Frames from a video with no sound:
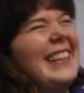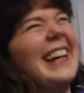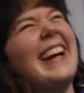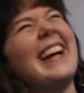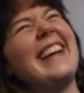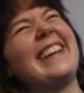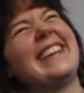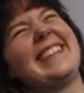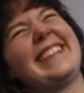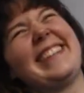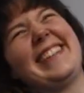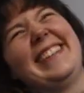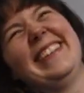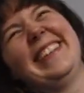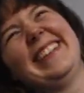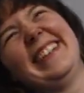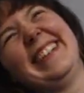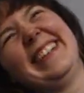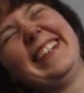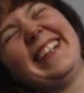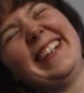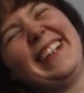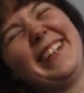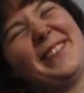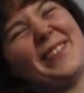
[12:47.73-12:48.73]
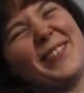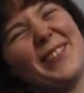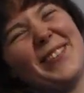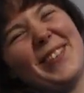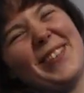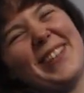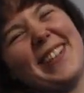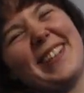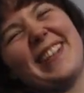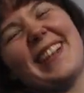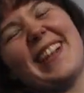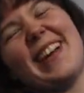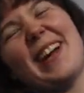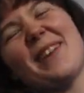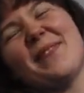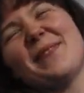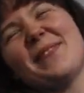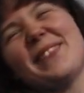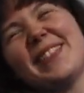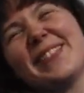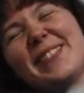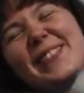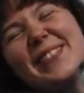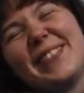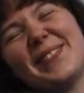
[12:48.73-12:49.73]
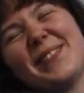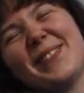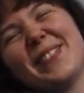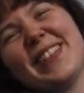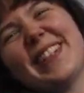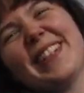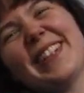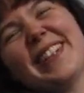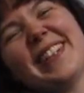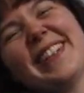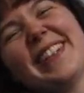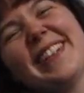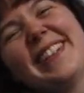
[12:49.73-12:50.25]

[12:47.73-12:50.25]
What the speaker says: Yes, everyone clapped. It was pretty good.